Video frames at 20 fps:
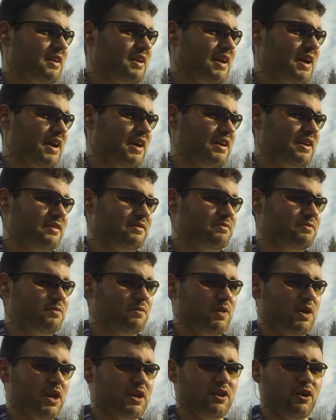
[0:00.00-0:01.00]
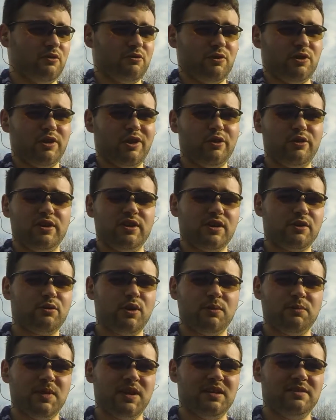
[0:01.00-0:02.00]
I know reloading
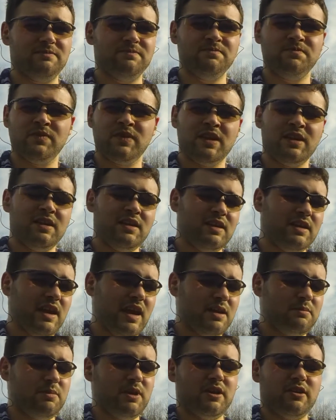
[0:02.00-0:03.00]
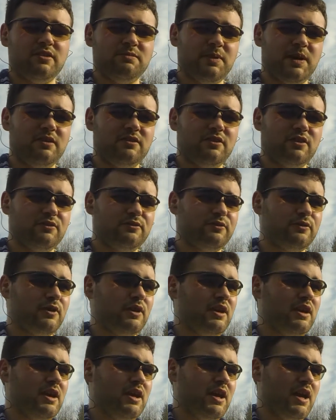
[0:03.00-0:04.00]
equipment can be expensive,
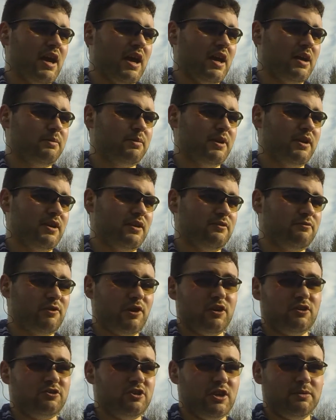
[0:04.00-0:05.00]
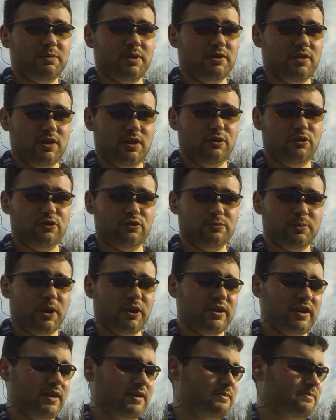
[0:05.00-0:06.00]
but it's very cheap on the used
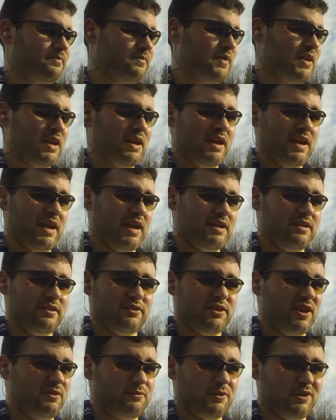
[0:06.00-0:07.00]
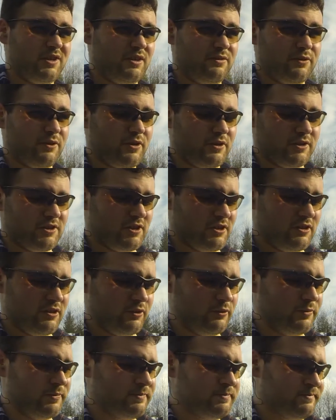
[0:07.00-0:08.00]
market, and it's not very difficult to do.